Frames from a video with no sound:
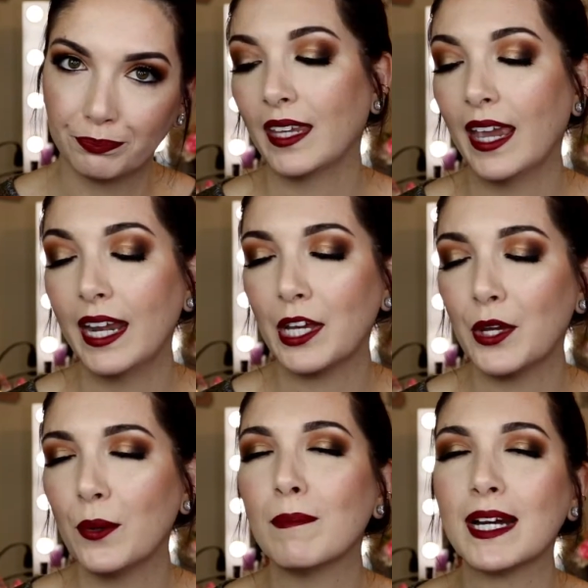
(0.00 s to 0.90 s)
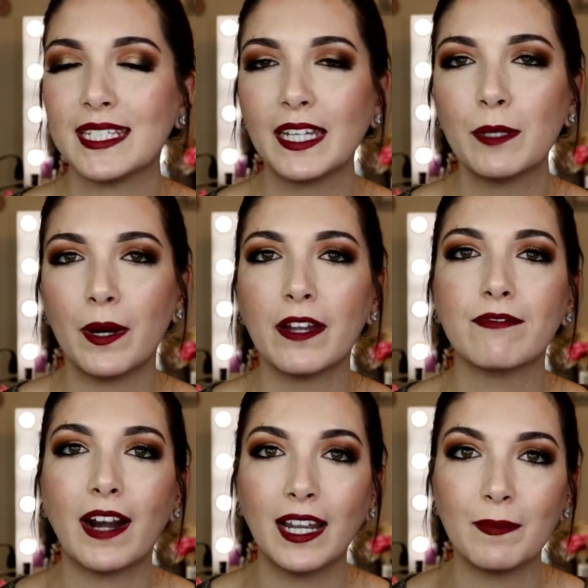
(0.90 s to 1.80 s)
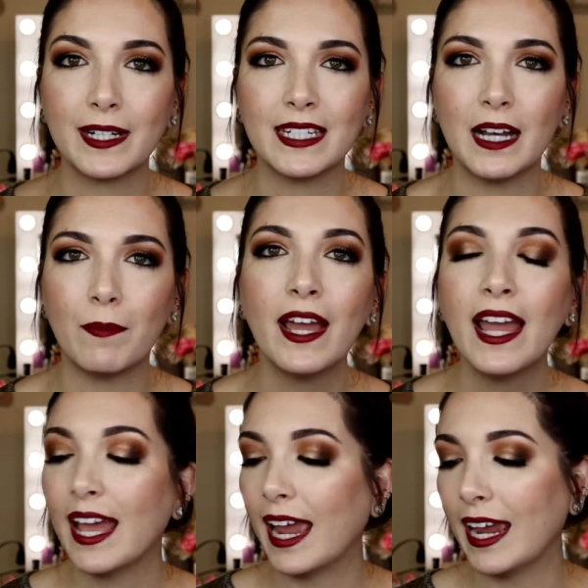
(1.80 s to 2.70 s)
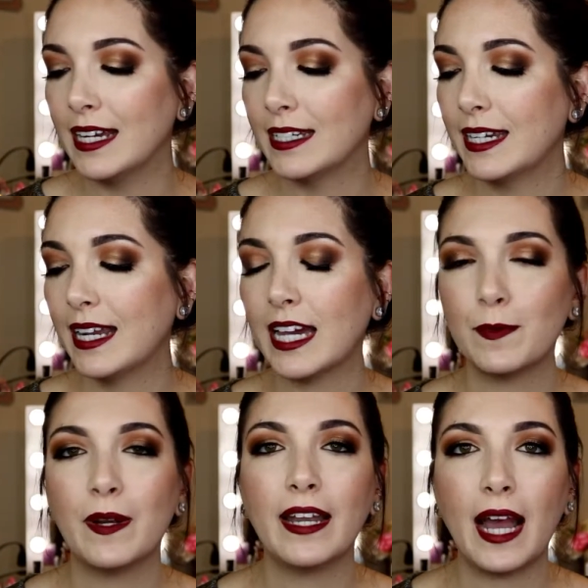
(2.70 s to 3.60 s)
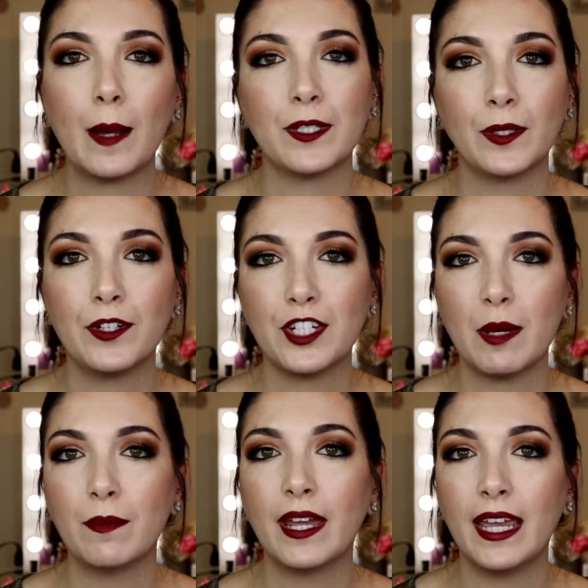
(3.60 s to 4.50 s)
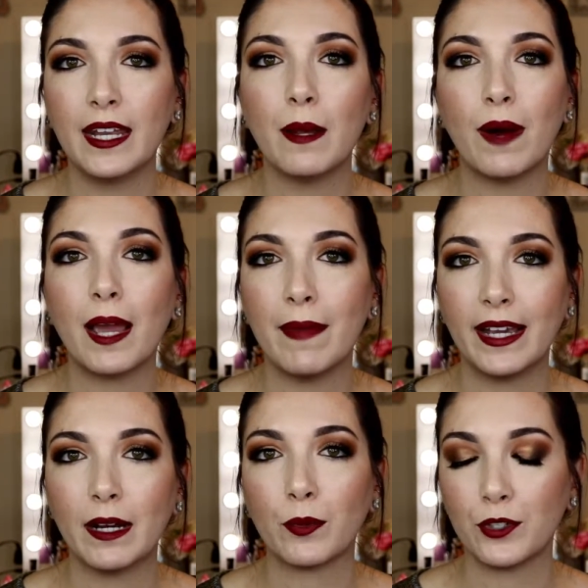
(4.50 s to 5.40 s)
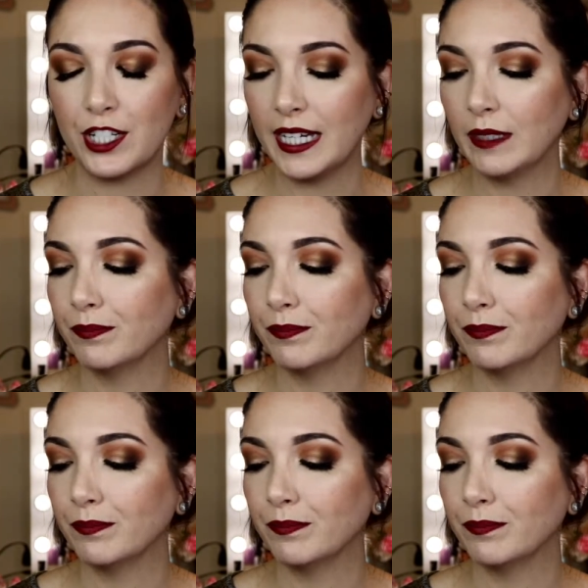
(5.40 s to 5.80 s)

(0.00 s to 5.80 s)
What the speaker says: Anywho, my silly butt finally picked it up, and it has been an absolute gem in my makeup routine.